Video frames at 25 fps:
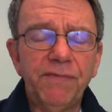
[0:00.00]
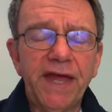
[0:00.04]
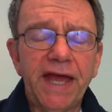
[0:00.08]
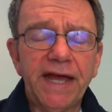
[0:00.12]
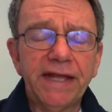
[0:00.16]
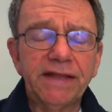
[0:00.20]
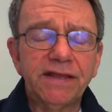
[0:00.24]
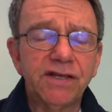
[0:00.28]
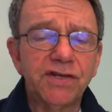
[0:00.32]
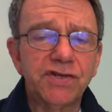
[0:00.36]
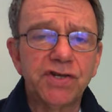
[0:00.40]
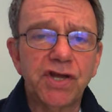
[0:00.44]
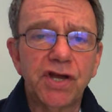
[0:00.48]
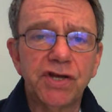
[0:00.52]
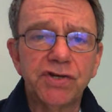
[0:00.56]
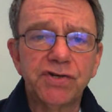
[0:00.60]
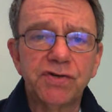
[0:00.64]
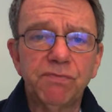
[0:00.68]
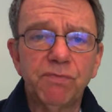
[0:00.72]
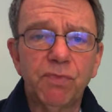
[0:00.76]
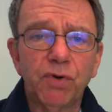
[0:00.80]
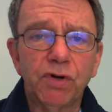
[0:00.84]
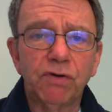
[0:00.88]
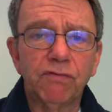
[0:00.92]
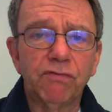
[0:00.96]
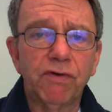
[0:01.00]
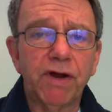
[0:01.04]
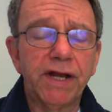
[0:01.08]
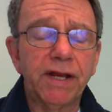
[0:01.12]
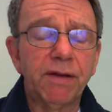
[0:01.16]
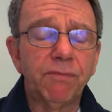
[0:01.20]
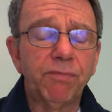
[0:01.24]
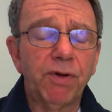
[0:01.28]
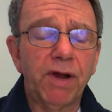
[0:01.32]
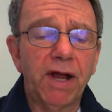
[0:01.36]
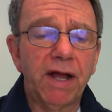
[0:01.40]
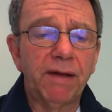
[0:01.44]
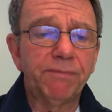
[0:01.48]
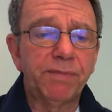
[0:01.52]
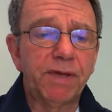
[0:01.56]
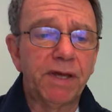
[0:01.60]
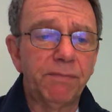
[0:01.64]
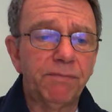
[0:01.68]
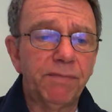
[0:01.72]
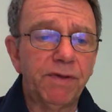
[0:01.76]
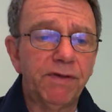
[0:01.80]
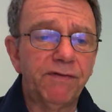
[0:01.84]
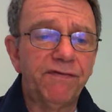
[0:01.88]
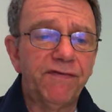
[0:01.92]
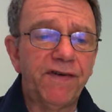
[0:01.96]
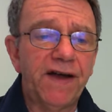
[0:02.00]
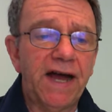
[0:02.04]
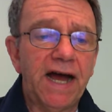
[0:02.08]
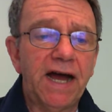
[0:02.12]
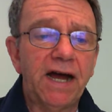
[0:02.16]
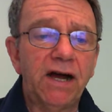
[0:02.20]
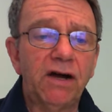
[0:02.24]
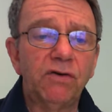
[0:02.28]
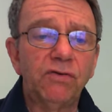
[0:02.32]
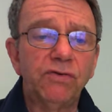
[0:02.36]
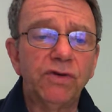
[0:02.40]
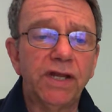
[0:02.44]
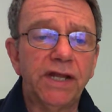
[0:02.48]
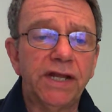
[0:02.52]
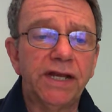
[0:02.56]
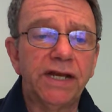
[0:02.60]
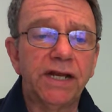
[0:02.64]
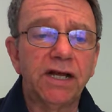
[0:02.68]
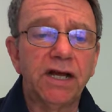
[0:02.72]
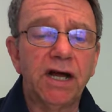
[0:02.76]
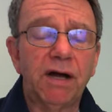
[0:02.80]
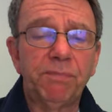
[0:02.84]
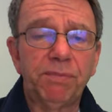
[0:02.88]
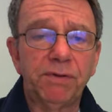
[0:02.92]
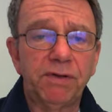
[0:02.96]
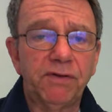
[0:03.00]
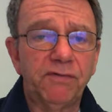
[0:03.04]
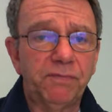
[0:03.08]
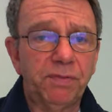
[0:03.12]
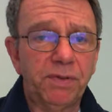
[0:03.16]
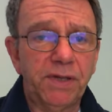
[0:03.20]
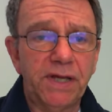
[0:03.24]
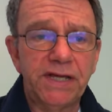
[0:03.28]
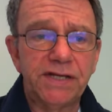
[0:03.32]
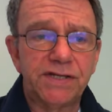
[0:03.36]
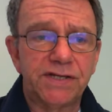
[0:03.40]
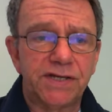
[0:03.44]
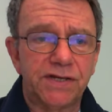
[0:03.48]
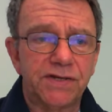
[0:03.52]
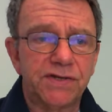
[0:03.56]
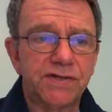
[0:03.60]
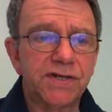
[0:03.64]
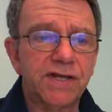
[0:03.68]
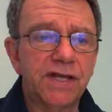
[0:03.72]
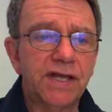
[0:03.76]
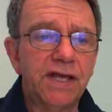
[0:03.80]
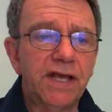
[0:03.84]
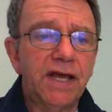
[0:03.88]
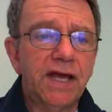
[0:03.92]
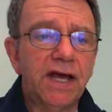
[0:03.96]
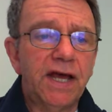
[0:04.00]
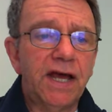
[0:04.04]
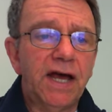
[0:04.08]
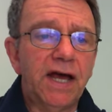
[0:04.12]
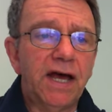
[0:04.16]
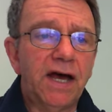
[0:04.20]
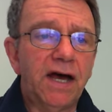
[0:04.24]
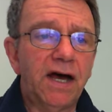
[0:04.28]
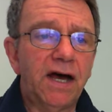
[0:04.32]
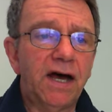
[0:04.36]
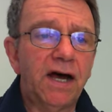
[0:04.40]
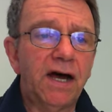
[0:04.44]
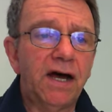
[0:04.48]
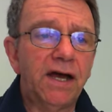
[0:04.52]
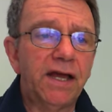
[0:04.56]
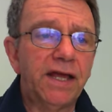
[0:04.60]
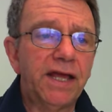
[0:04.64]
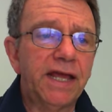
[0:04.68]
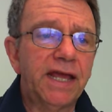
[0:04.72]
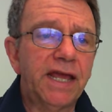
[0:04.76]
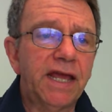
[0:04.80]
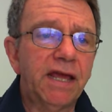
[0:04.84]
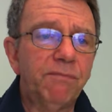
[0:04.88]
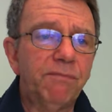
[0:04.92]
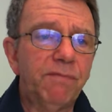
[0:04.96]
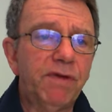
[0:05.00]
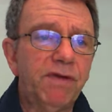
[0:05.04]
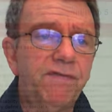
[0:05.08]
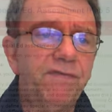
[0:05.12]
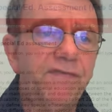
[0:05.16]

that discussion board writing prompt can be found in a couple of places. It can